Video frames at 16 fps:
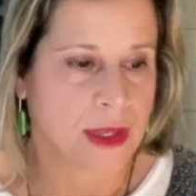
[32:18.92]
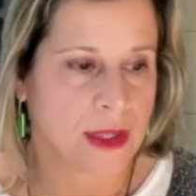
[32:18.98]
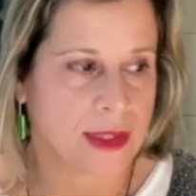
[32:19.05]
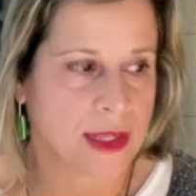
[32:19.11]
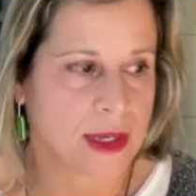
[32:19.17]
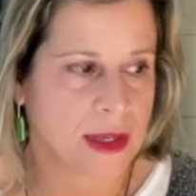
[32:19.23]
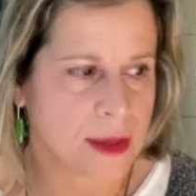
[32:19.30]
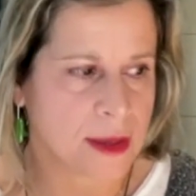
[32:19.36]

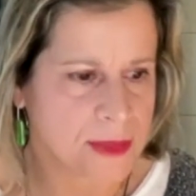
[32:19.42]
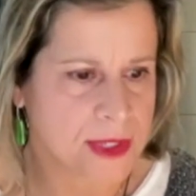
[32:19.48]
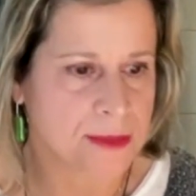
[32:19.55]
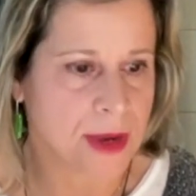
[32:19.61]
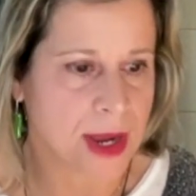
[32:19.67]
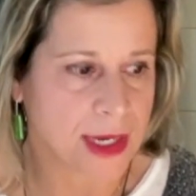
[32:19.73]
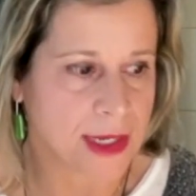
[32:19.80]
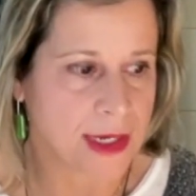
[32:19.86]
that come to
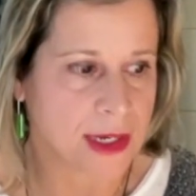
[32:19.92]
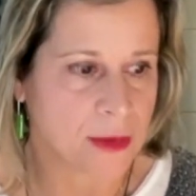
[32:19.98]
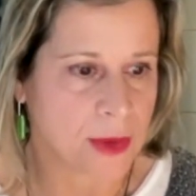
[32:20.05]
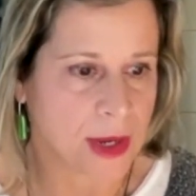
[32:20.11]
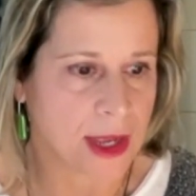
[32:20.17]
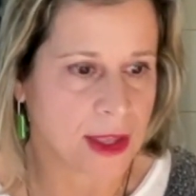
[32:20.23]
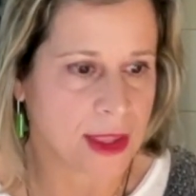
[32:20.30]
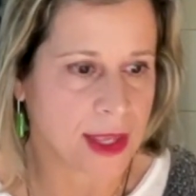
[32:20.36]
mind
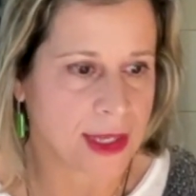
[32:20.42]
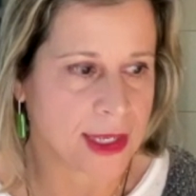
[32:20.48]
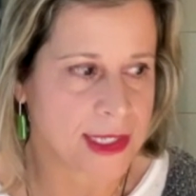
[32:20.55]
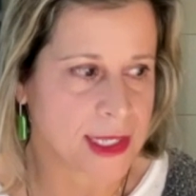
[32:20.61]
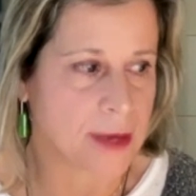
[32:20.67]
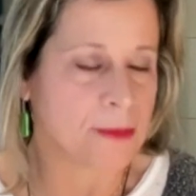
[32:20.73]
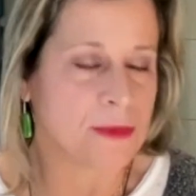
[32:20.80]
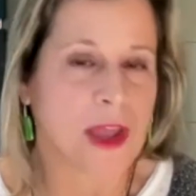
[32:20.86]
anyway. I, I guess
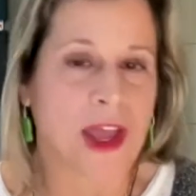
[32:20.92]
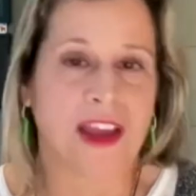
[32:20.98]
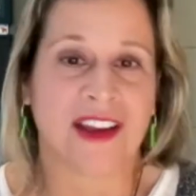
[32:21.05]
I'm